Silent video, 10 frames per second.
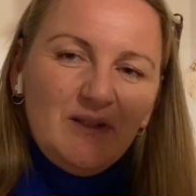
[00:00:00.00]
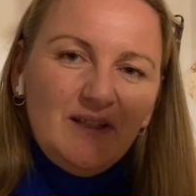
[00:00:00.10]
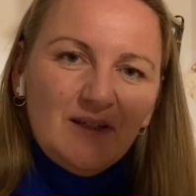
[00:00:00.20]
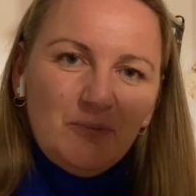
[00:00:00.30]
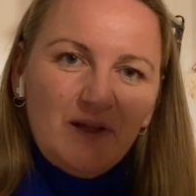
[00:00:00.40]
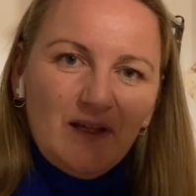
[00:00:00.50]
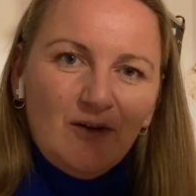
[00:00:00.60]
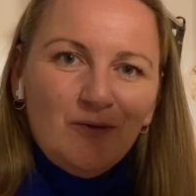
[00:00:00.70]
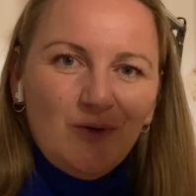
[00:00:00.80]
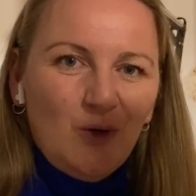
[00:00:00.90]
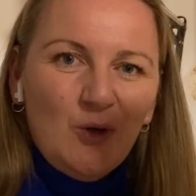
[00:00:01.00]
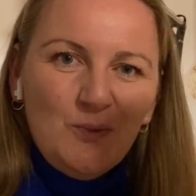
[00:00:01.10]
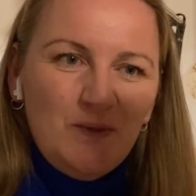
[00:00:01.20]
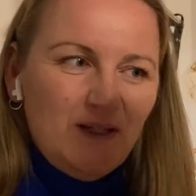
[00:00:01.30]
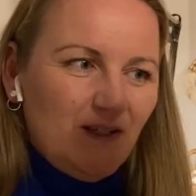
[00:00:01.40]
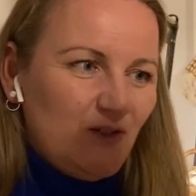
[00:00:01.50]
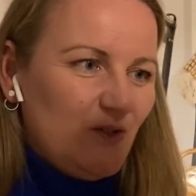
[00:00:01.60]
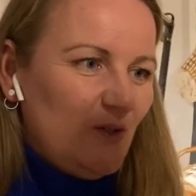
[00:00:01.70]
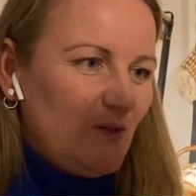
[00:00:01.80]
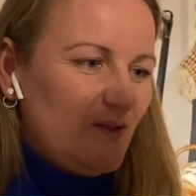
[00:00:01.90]
a pair of homey
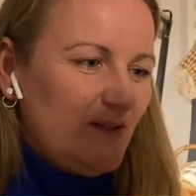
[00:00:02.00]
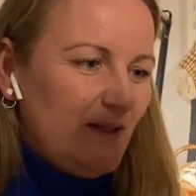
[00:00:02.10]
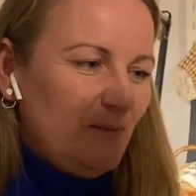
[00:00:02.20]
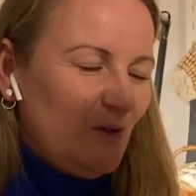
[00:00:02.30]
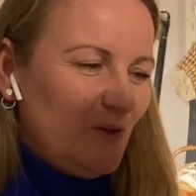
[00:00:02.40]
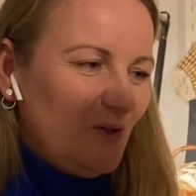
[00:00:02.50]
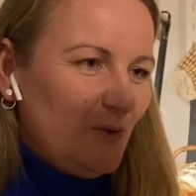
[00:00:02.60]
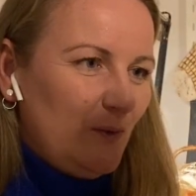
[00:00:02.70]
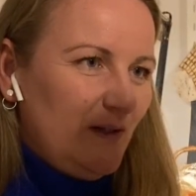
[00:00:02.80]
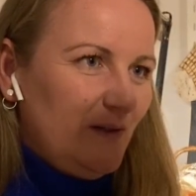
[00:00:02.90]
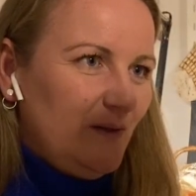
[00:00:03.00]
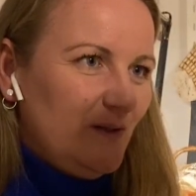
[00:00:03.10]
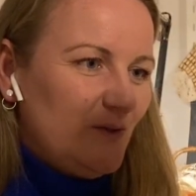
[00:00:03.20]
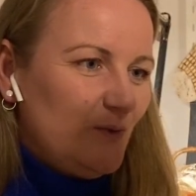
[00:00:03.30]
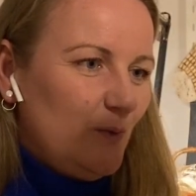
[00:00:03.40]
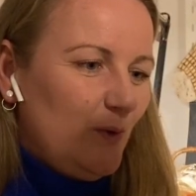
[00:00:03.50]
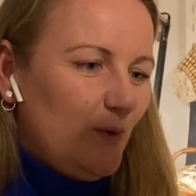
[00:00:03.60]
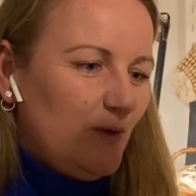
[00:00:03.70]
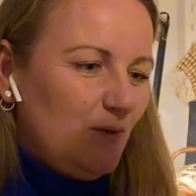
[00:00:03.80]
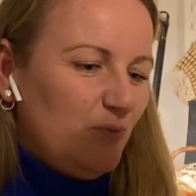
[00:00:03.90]
socks. I'm not gonna wear these to
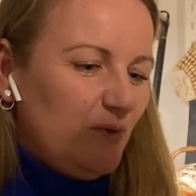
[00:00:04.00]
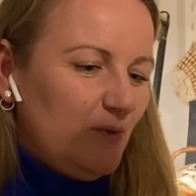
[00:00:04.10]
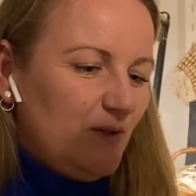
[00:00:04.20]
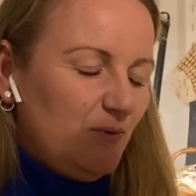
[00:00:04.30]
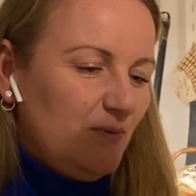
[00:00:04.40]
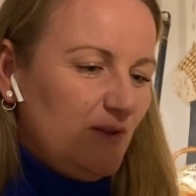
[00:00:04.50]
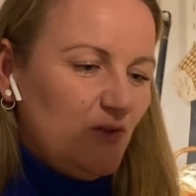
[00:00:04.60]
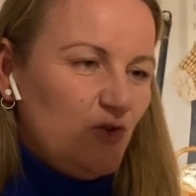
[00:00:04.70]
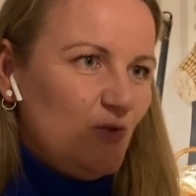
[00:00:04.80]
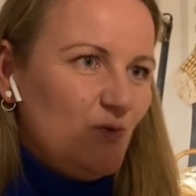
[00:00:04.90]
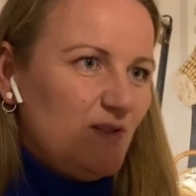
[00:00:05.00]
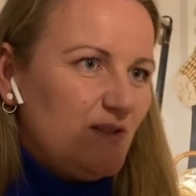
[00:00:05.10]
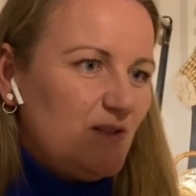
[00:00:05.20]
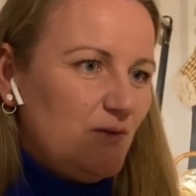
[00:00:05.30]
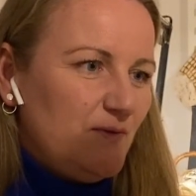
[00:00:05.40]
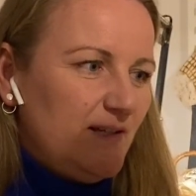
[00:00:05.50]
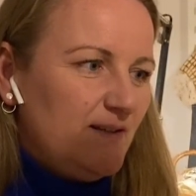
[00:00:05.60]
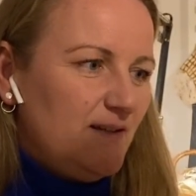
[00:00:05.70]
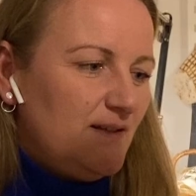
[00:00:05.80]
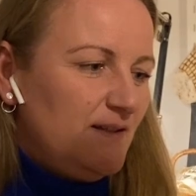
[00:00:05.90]
work in shoes and stuff like
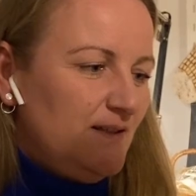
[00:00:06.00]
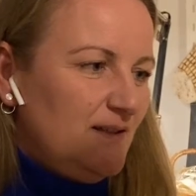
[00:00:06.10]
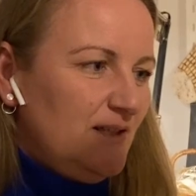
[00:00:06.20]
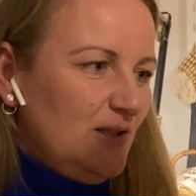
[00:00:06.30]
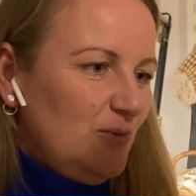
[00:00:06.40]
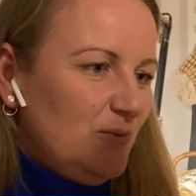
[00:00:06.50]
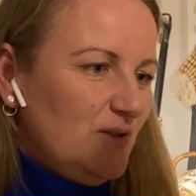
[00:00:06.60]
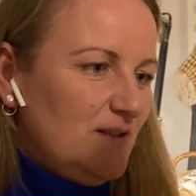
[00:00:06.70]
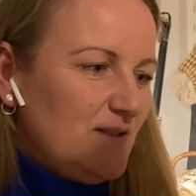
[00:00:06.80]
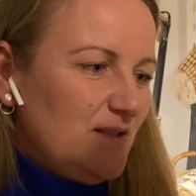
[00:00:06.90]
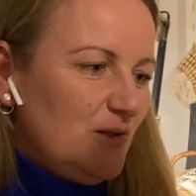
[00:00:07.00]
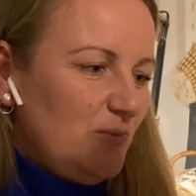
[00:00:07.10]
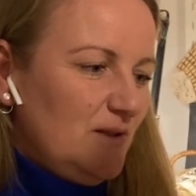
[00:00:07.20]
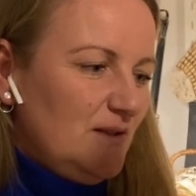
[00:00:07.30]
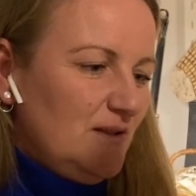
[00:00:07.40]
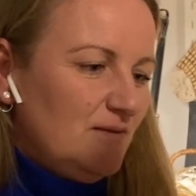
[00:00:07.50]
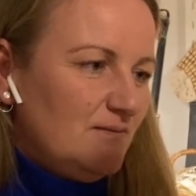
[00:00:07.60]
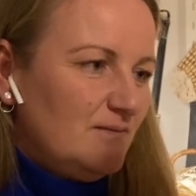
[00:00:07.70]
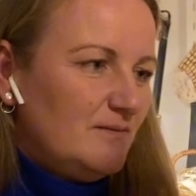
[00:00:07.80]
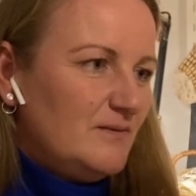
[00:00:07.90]
that, but it's gonna be
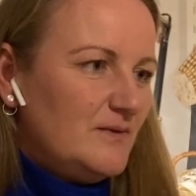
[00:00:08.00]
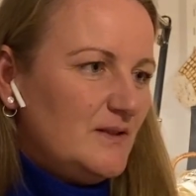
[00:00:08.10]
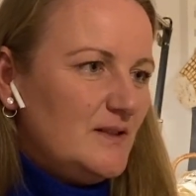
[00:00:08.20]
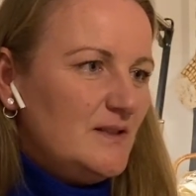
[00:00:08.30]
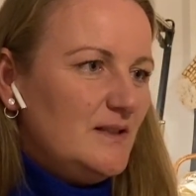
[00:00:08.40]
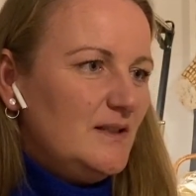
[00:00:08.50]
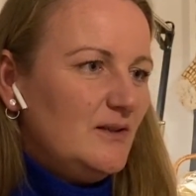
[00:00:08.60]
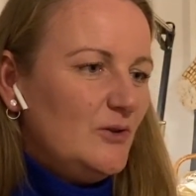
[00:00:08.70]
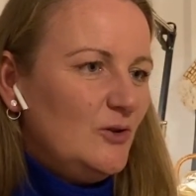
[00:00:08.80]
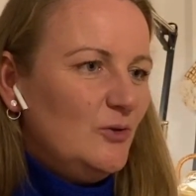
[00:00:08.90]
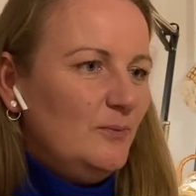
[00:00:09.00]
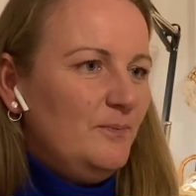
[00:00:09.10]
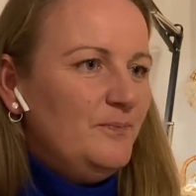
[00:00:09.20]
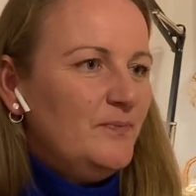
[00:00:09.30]
sitting home